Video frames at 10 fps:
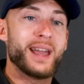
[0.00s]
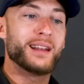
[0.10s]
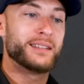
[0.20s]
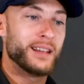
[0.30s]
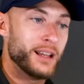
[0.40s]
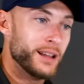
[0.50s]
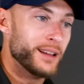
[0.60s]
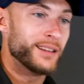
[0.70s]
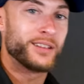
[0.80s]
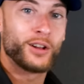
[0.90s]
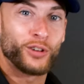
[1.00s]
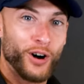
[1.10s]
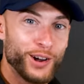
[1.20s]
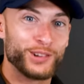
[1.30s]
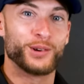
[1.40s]
the AED is
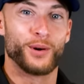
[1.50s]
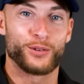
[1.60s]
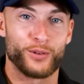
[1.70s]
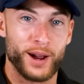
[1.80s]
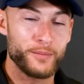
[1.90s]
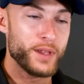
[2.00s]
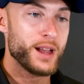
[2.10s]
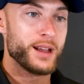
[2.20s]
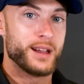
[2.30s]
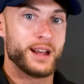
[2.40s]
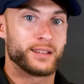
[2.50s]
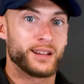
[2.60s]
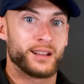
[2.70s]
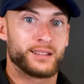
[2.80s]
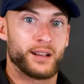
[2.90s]
talking to us, right? And
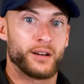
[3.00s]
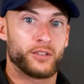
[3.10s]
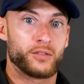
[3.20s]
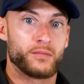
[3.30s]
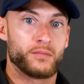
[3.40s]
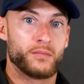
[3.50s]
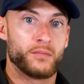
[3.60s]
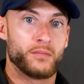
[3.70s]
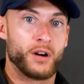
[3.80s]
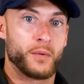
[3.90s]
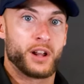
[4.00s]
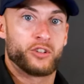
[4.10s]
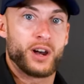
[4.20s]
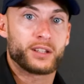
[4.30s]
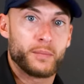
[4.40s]
it's gonna tell us, are we
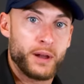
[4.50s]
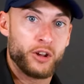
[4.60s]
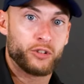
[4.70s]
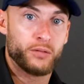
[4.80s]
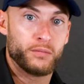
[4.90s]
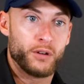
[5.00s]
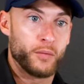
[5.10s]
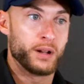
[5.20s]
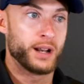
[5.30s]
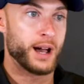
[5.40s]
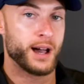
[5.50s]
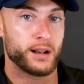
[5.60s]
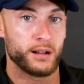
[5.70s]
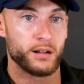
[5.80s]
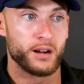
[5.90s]
gonna shock the patient? Are we
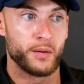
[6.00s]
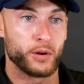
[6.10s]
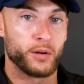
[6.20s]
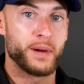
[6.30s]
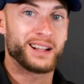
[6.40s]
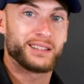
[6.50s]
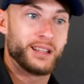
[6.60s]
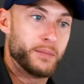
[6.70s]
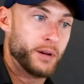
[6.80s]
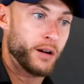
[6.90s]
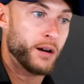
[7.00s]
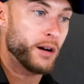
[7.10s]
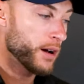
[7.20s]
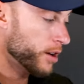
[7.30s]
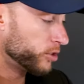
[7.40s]
not? Are we going back to
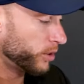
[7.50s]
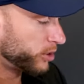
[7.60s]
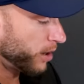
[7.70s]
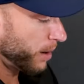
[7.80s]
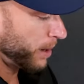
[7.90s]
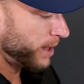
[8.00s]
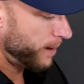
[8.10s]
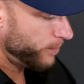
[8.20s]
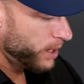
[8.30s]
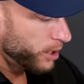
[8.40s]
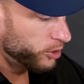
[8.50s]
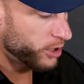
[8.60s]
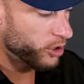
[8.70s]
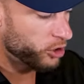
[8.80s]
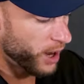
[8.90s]
CPR? So let's talk about that. So you're going